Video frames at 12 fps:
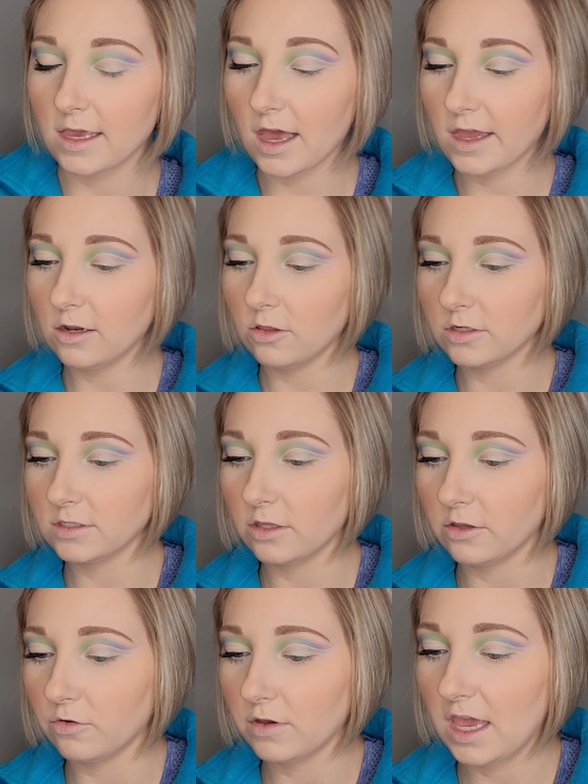kind of looks a
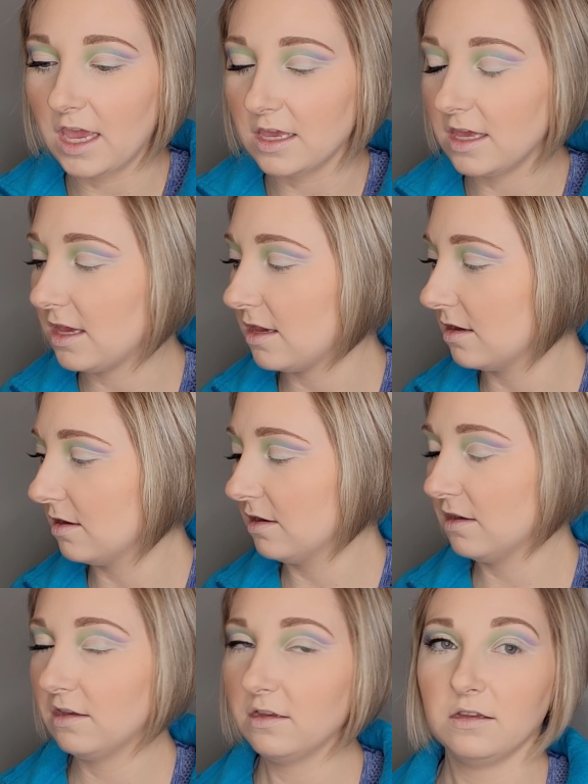little cakey.
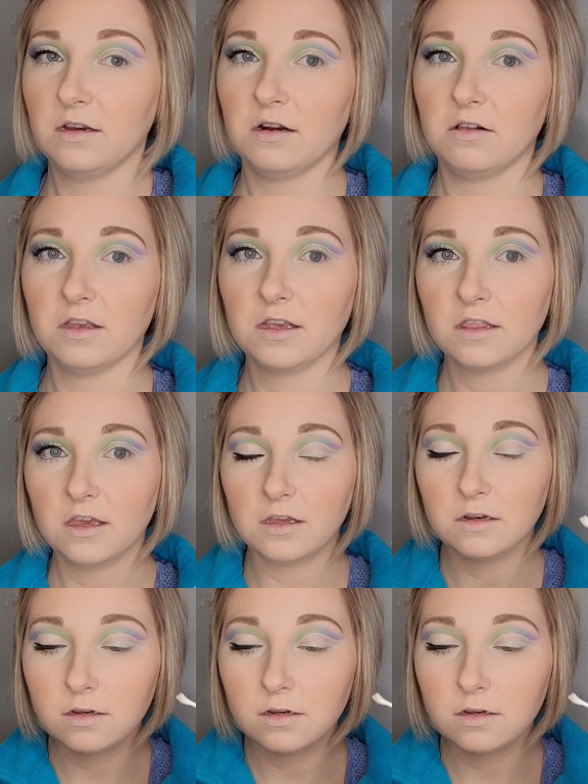I don't like that.